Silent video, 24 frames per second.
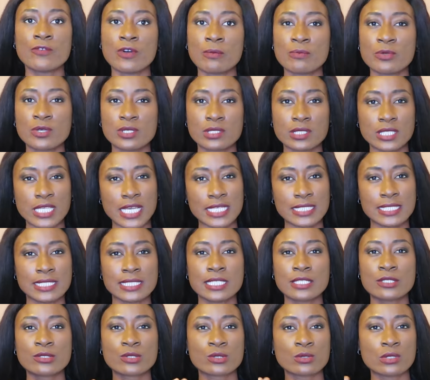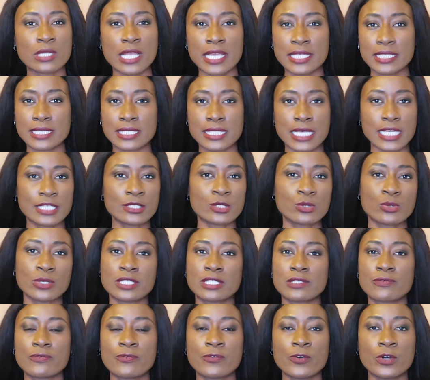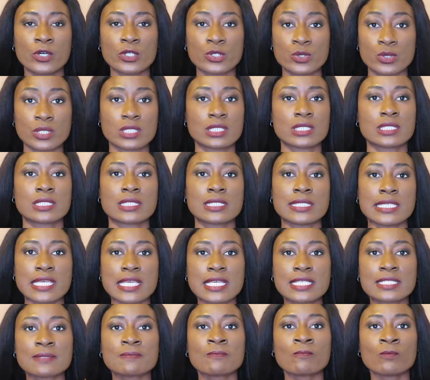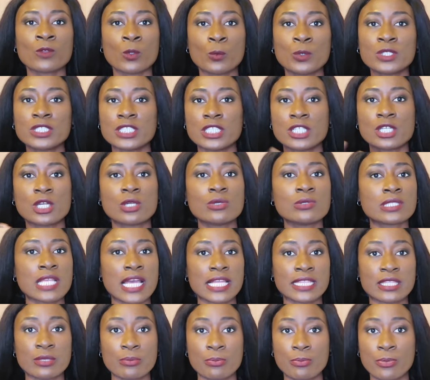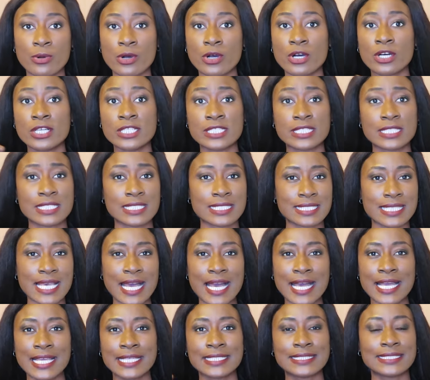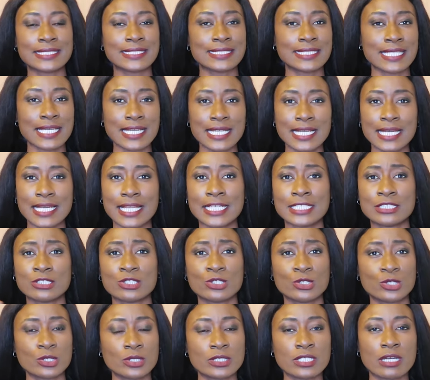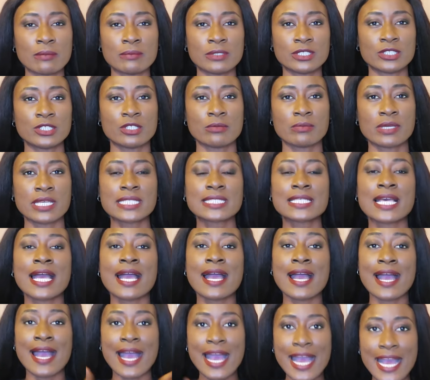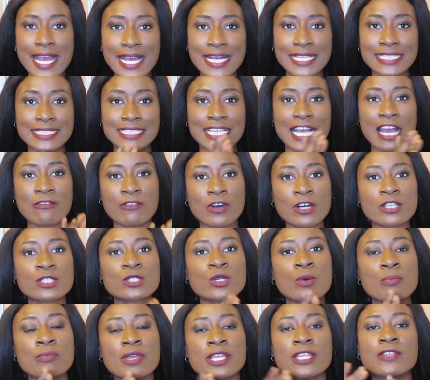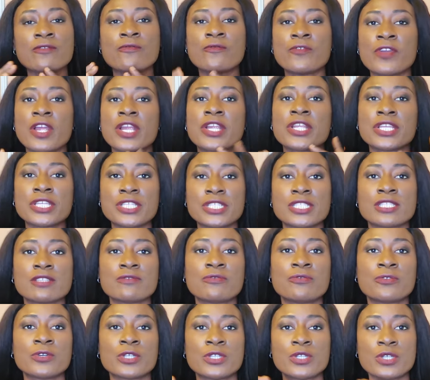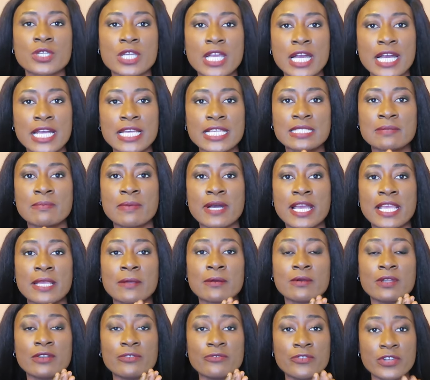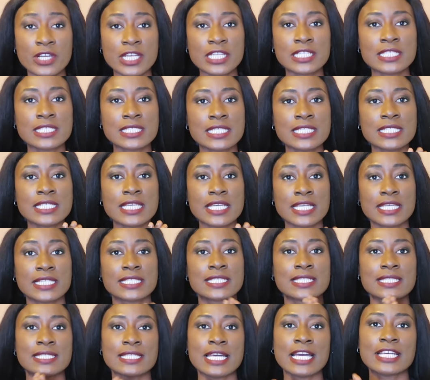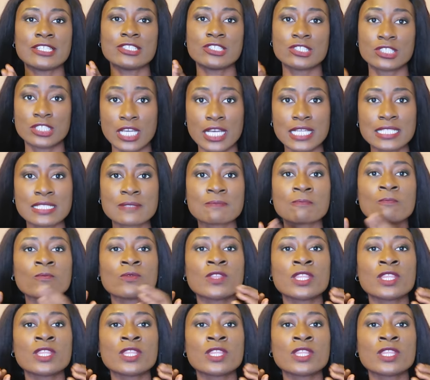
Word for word: from your size 6 to like size 24 26 which includes like the bust the tie the neckline the shoulder measurements and i've also made it very easy for you guys by releasing a size chart